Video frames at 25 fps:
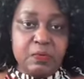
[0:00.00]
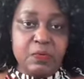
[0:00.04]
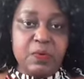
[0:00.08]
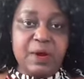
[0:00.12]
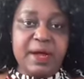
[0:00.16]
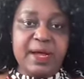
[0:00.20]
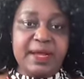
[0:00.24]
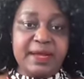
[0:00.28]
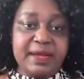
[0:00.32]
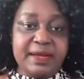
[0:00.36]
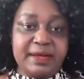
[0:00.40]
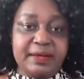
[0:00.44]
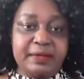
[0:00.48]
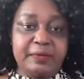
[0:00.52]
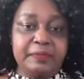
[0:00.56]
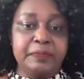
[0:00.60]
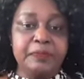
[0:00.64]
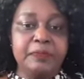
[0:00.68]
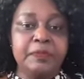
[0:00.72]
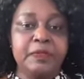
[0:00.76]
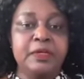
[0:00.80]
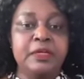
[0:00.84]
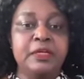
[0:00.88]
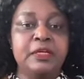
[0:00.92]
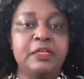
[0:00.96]
worker.
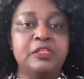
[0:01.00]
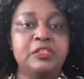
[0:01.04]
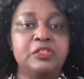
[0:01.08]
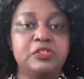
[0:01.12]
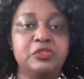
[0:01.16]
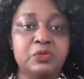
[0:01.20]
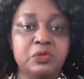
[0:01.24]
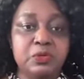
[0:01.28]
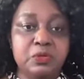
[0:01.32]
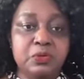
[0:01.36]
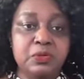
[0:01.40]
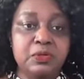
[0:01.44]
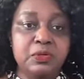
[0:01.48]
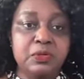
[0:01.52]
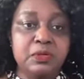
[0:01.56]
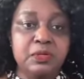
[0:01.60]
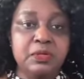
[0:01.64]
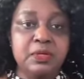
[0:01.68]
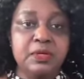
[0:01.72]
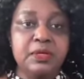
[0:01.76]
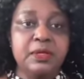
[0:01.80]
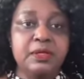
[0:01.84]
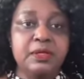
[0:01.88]
So